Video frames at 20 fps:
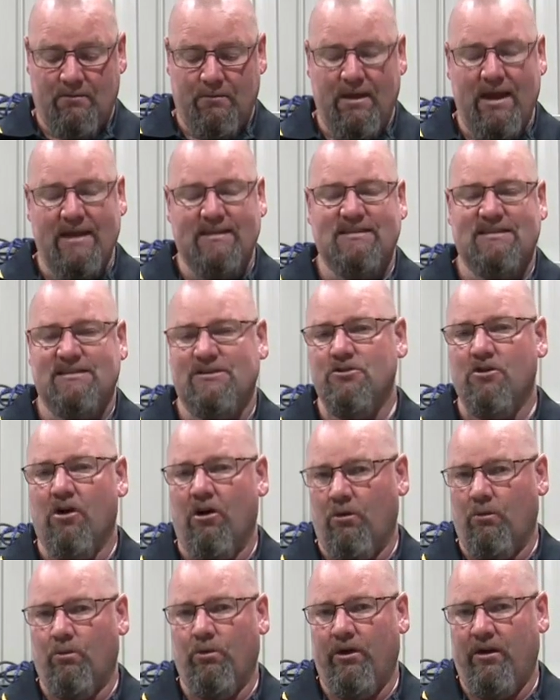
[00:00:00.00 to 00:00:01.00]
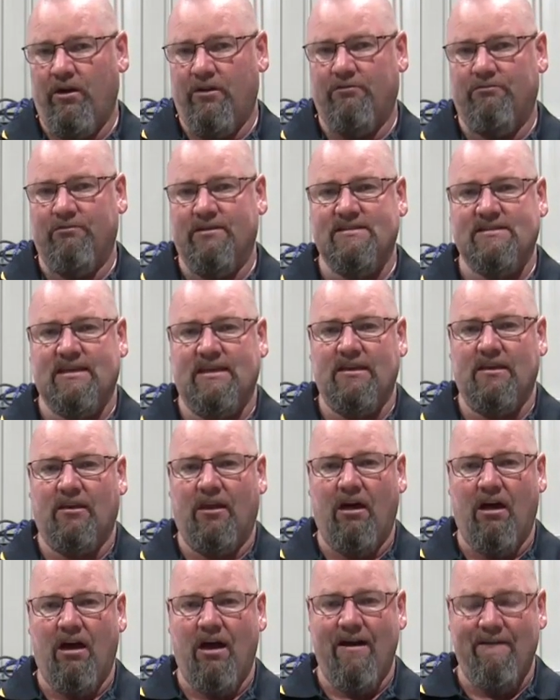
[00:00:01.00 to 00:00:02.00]
It's not worth risking your
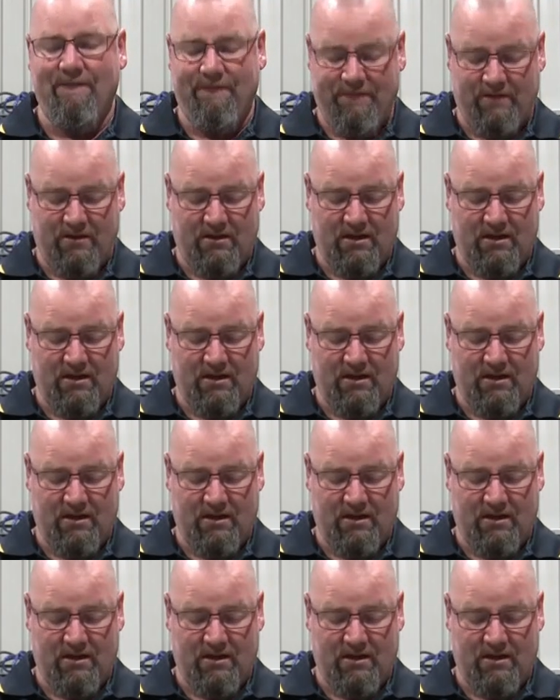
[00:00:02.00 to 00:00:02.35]
life